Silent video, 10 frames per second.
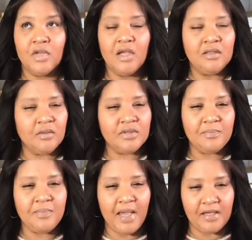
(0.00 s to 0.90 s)
there was
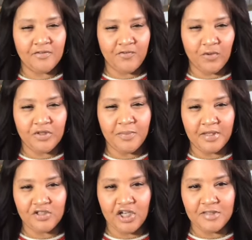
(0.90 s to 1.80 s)
some back and forth
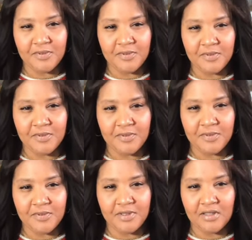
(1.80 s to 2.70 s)
about Jasmine
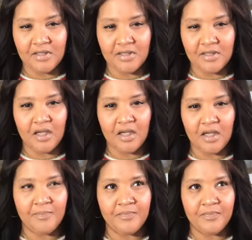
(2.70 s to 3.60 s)
yesterday.
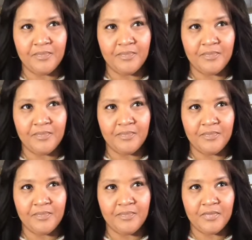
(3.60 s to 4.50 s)
Um,
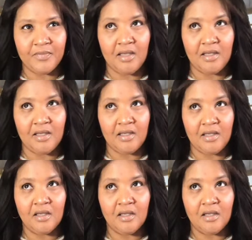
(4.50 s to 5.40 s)

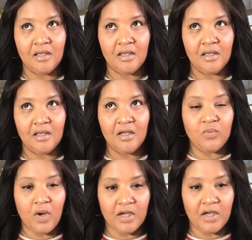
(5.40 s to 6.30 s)
I...
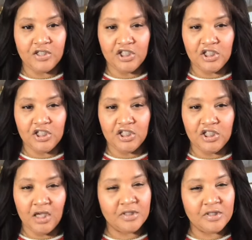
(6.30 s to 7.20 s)
was watching, I went
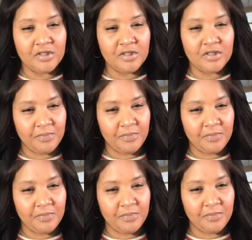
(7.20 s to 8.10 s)
to Blomma's channel
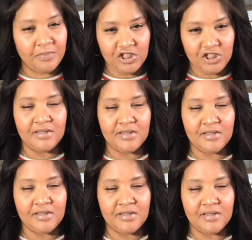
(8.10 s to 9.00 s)
yesterday, and I did see
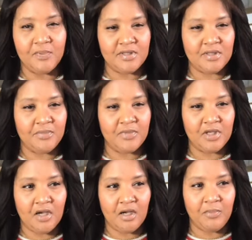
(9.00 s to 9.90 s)
that she put something
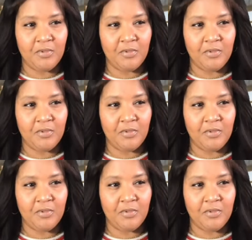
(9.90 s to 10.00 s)
up about